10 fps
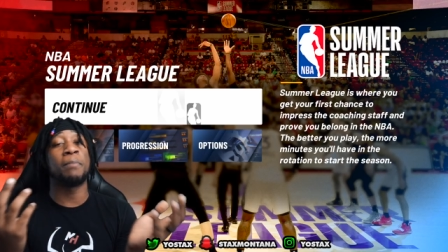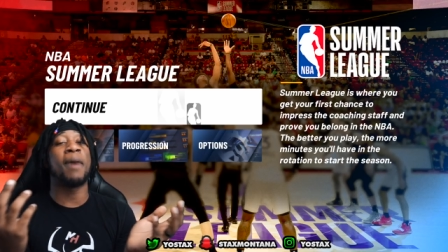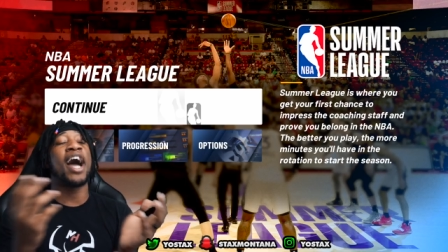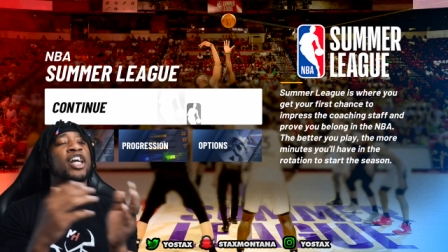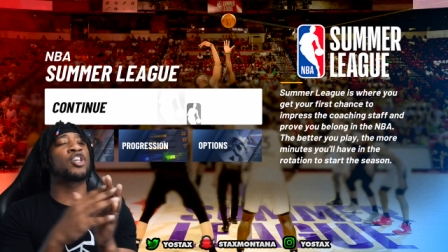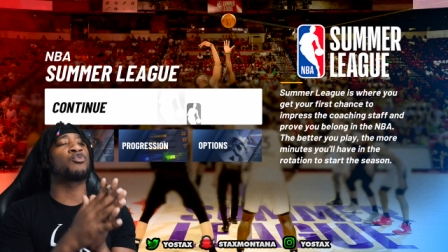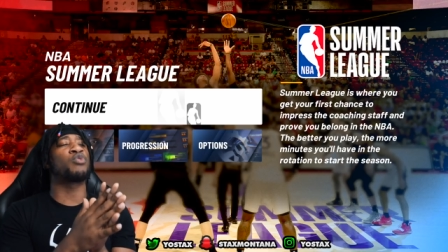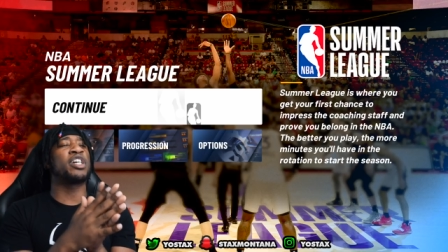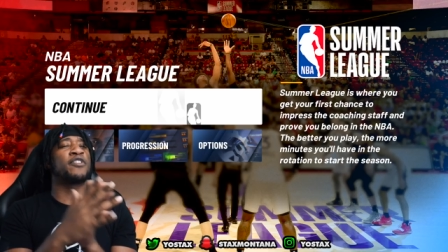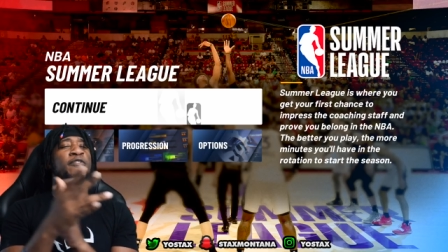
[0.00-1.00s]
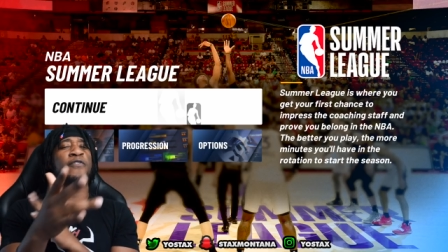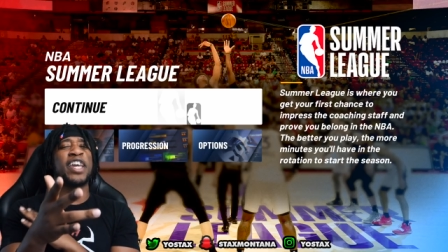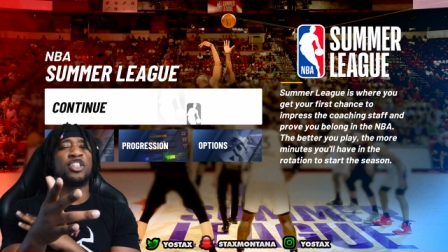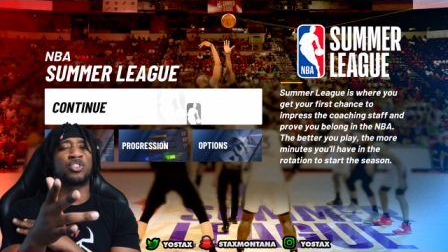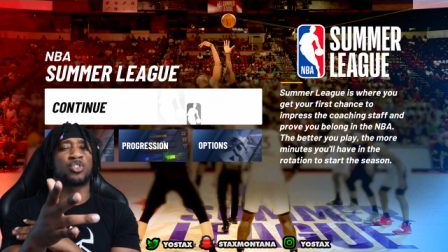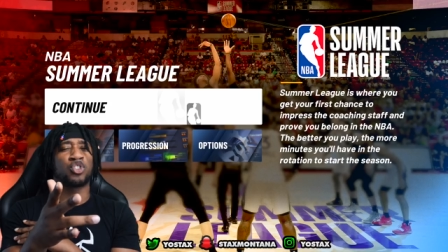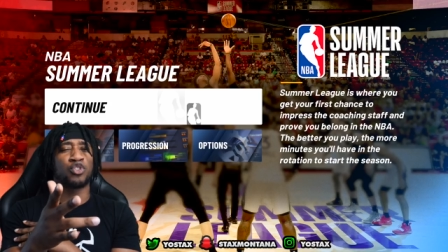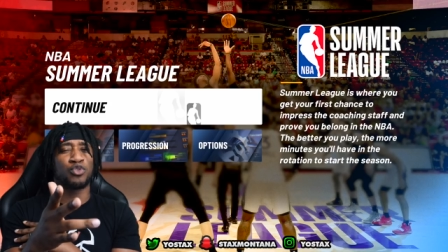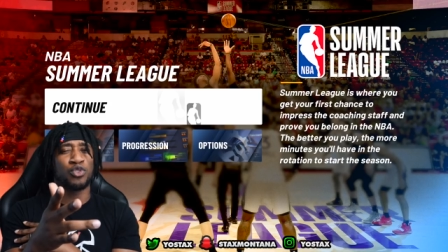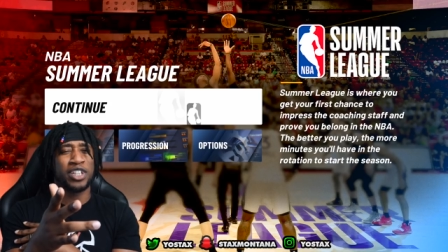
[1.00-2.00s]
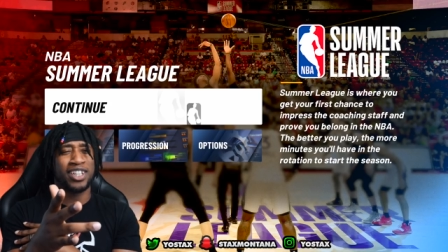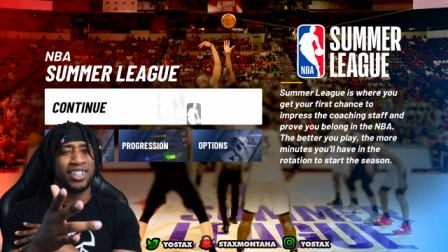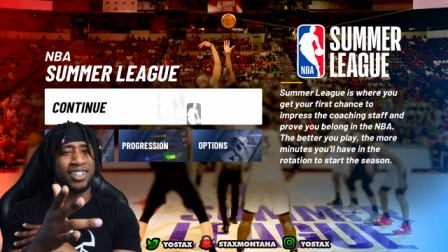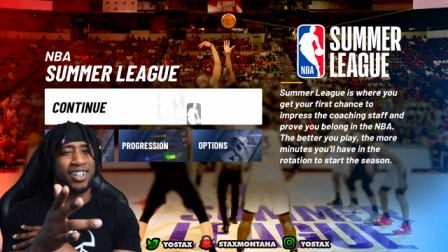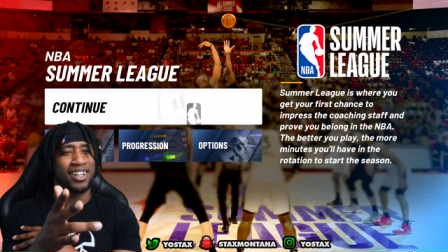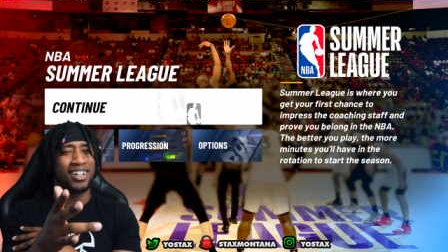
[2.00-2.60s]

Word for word: My Career featuring.